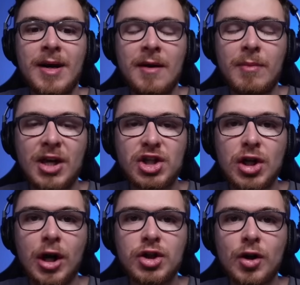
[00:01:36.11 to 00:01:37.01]
But let's
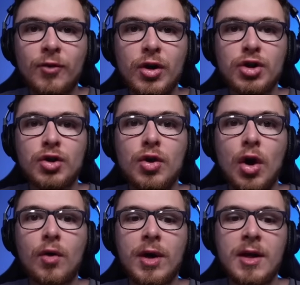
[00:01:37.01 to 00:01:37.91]
start off with the two
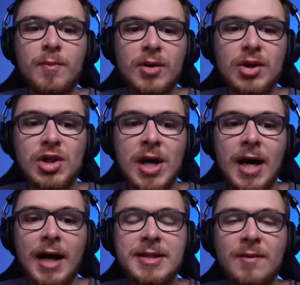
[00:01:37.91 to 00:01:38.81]
goalkeepers,
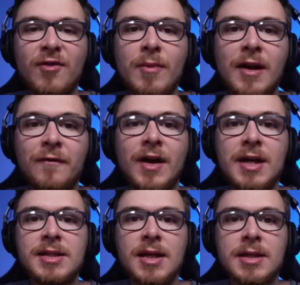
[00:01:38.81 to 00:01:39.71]
and some familiar
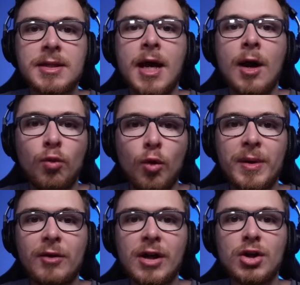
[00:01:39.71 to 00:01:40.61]
faces will be
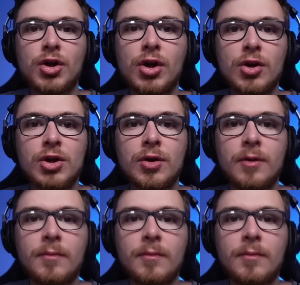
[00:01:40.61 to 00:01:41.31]
reintroduced.